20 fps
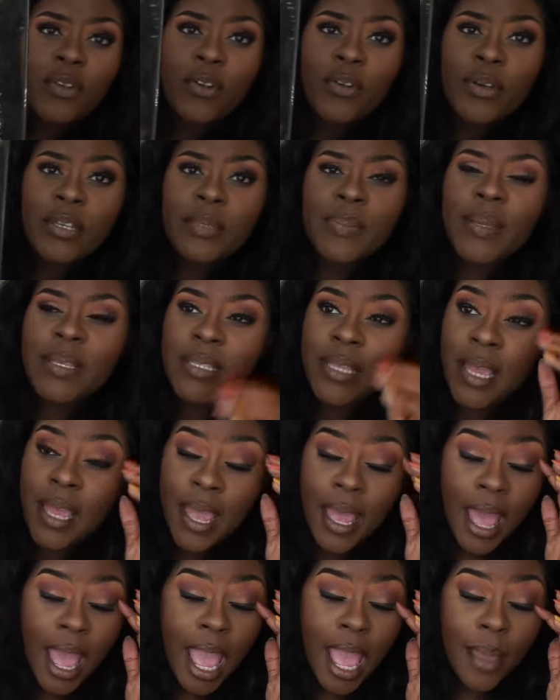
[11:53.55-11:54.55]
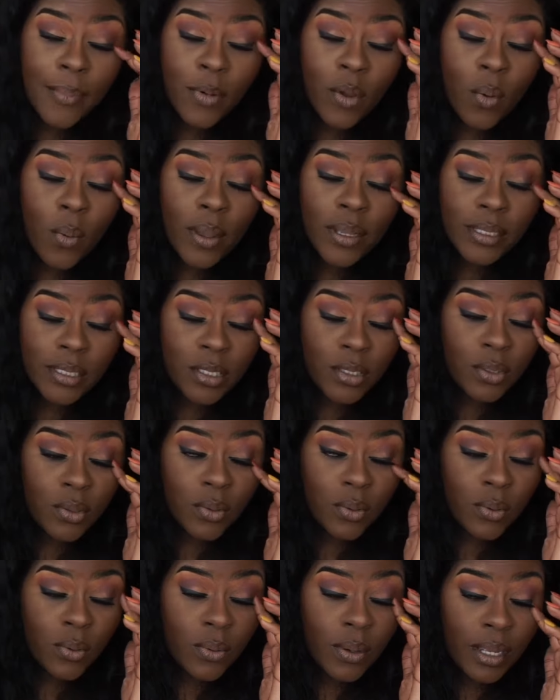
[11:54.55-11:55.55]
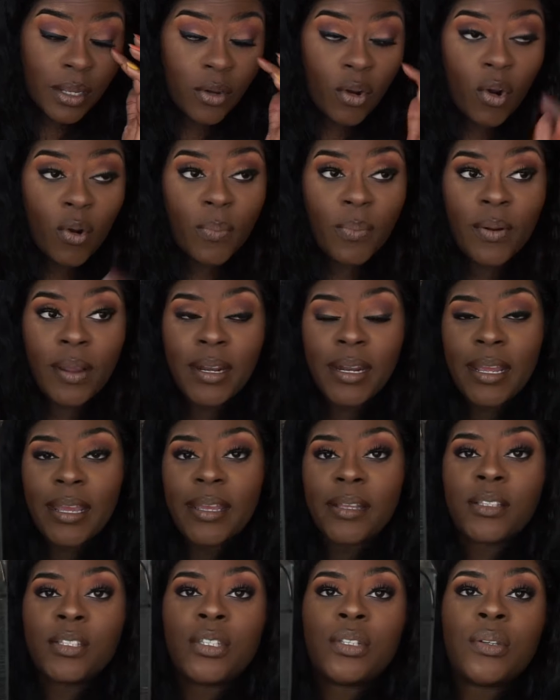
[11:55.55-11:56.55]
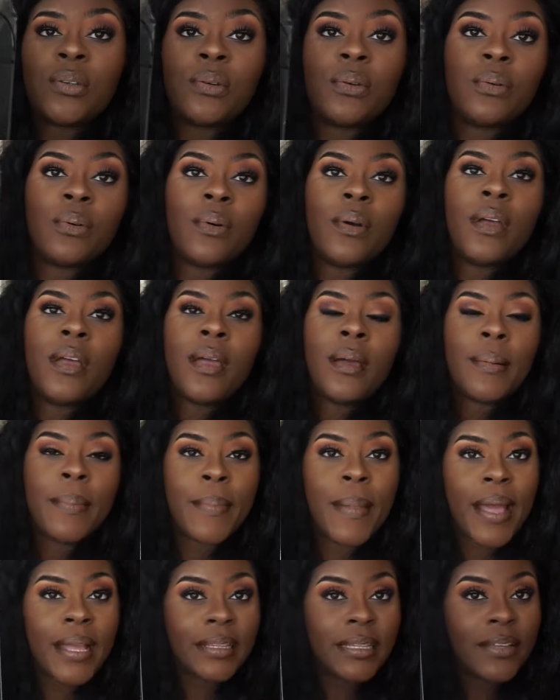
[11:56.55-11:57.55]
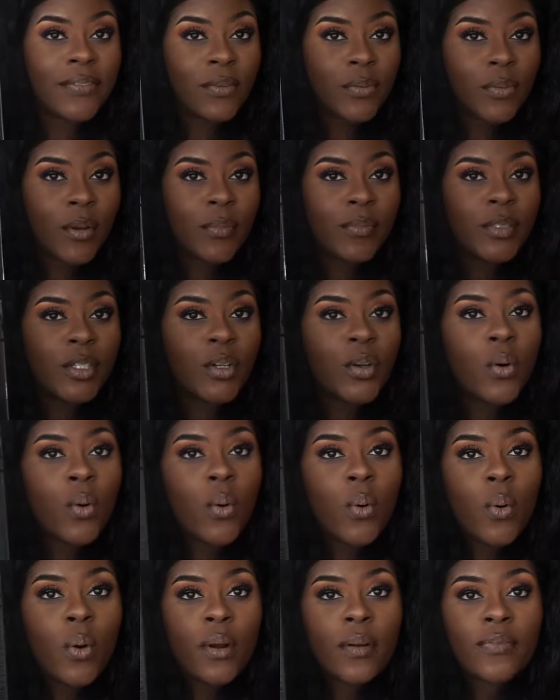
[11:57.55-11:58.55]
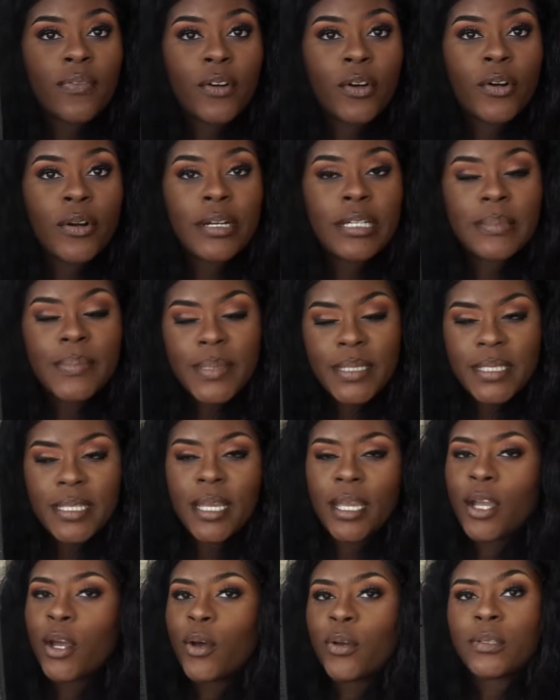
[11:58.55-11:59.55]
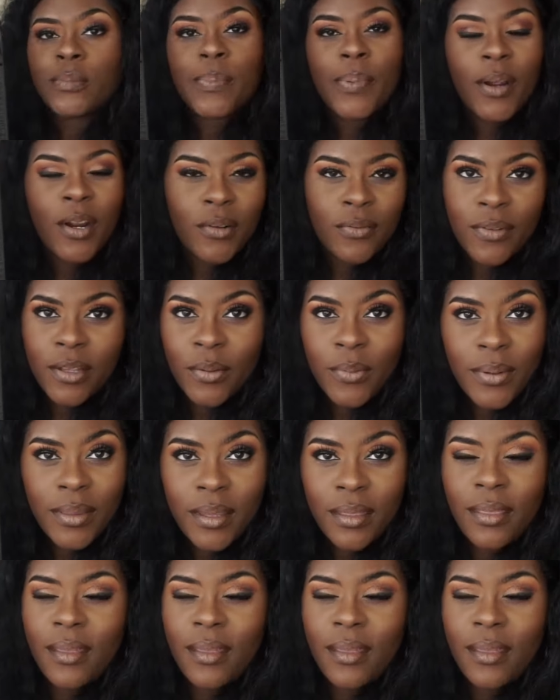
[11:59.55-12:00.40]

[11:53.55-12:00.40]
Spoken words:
Christmas. I am going to incorporate it into my living room decor for Christmas. It goes perfect with the